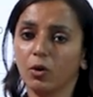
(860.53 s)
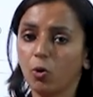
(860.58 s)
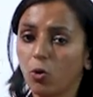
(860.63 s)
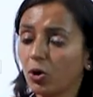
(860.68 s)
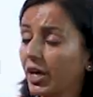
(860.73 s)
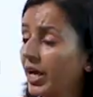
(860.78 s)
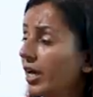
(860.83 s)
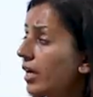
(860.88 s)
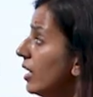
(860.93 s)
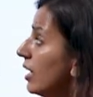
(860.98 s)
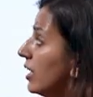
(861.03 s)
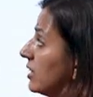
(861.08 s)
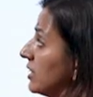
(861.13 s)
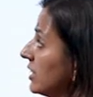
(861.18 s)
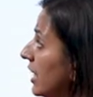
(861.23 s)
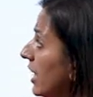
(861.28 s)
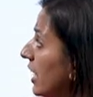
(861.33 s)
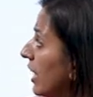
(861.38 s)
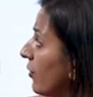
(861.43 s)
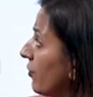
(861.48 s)
Okay.
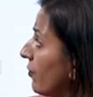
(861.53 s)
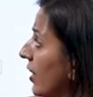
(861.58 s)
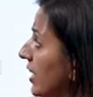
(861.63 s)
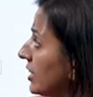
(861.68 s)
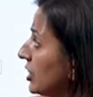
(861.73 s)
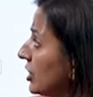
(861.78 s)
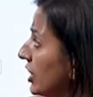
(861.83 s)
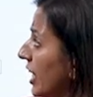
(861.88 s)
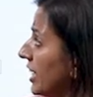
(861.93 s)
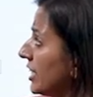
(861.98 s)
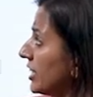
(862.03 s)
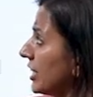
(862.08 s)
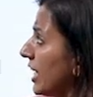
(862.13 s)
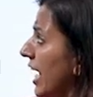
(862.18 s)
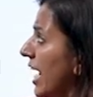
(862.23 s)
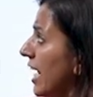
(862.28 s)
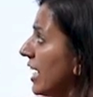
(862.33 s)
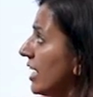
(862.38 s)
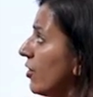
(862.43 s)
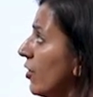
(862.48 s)
See if I change
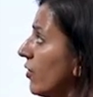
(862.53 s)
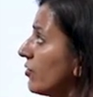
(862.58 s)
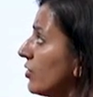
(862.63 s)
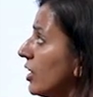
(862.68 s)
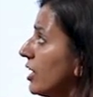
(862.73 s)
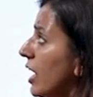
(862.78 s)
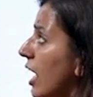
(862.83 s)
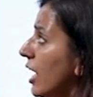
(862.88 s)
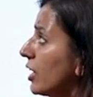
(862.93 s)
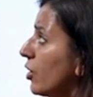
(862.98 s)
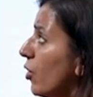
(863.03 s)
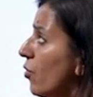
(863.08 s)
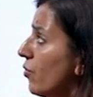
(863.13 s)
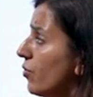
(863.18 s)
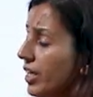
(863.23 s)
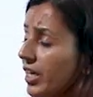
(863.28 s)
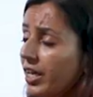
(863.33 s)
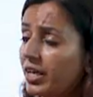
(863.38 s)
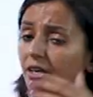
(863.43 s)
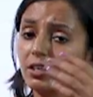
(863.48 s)
any of the data
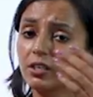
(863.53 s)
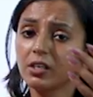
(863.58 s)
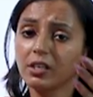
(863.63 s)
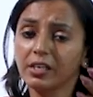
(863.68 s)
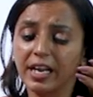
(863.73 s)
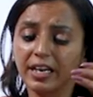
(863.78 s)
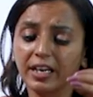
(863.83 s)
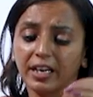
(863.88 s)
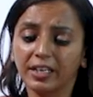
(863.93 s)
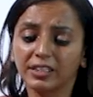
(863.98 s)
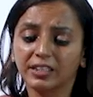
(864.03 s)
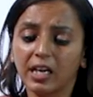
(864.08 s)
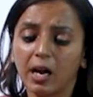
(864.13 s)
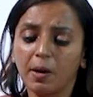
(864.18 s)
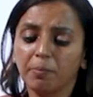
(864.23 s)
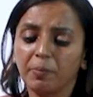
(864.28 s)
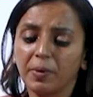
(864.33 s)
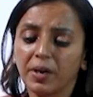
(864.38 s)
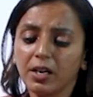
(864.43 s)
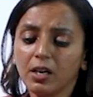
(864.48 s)
over here, like
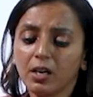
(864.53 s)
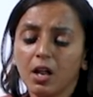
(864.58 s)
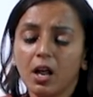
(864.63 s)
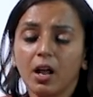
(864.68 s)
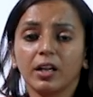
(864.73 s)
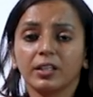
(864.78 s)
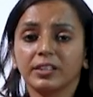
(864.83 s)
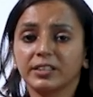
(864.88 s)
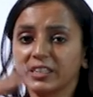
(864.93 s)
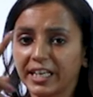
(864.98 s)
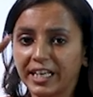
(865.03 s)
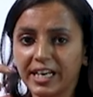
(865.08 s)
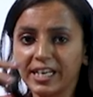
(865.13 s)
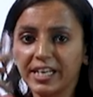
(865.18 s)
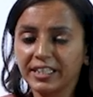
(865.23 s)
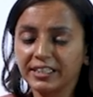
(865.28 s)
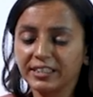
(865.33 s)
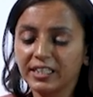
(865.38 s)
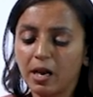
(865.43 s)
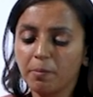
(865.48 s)
example, second
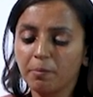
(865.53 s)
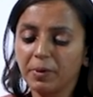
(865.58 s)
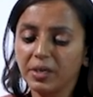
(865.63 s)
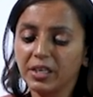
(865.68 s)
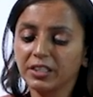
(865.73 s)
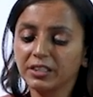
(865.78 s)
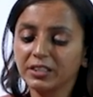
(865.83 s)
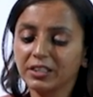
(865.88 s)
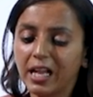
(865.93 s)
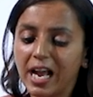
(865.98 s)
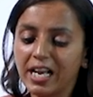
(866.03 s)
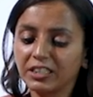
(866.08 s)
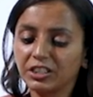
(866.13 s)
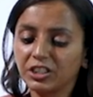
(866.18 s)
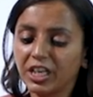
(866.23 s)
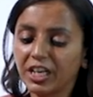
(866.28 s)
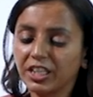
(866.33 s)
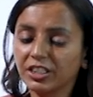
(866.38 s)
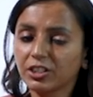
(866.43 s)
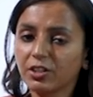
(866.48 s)
example is I
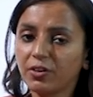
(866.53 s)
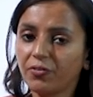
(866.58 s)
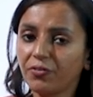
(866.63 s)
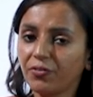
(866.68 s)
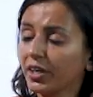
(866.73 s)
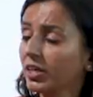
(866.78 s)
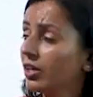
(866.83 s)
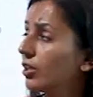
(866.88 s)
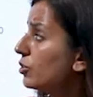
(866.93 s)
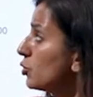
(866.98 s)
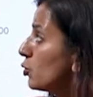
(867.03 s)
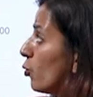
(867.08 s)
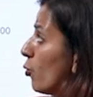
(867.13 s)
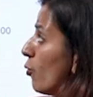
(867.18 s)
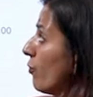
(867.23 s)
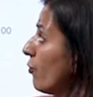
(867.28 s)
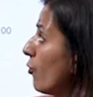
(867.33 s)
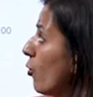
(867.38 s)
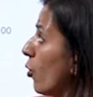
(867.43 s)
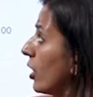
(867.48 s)
change your figure to
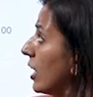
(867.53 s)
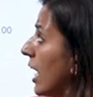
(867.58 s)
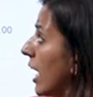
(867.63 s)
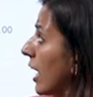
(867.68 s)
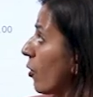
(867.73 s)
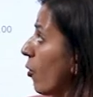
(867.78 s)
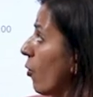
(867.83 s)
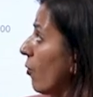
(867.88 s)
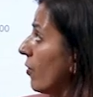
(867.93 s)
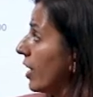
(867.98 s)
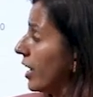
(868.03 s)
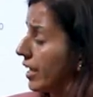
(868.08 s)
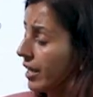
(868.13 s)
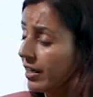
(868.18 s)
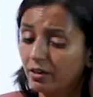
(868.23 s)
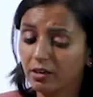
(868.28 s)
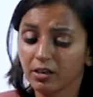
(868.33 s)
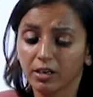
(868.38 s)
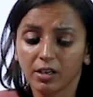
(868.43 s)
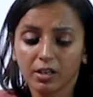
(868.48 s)
4 lakh over
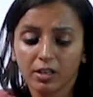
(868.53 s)
here.